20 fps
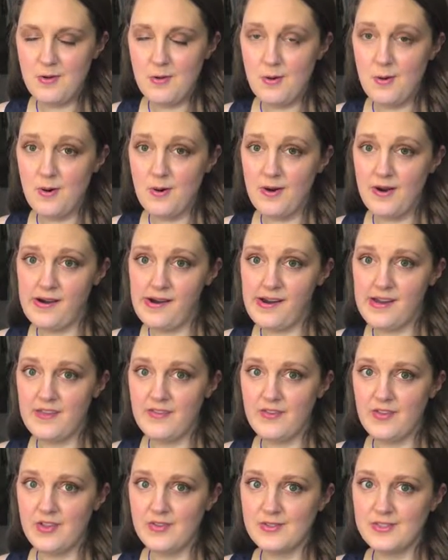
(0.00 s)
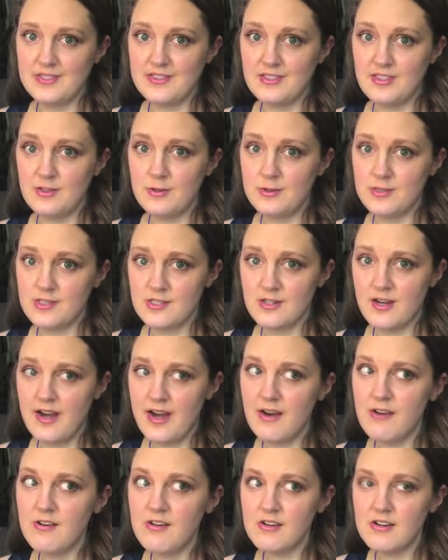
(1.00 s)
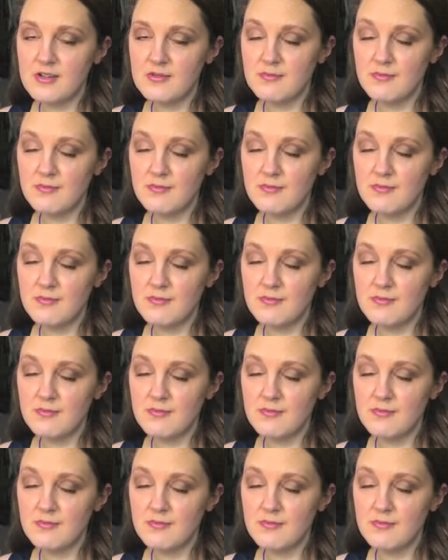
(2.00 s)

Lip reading: or if it was user error.